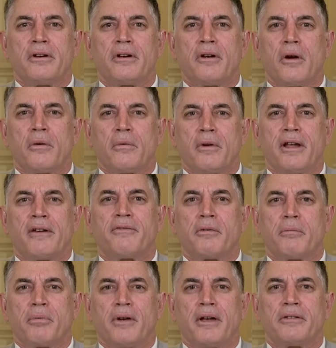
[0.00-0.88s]
to go red
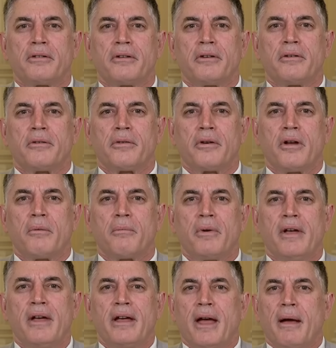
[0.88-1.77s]
for President
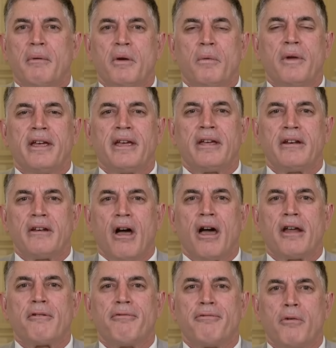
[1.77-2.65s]
Trump. I mean, we
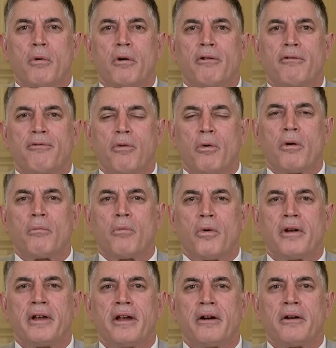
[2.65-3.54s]
cannot afford four
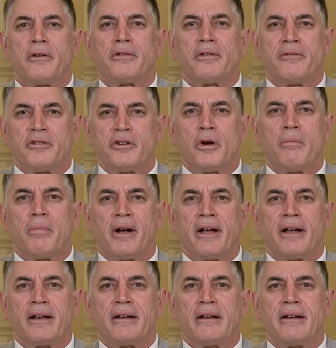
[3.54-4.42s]
more years of Joe
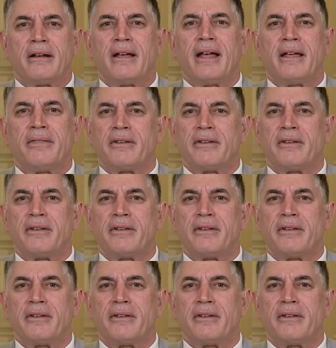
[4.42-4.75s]
Biden.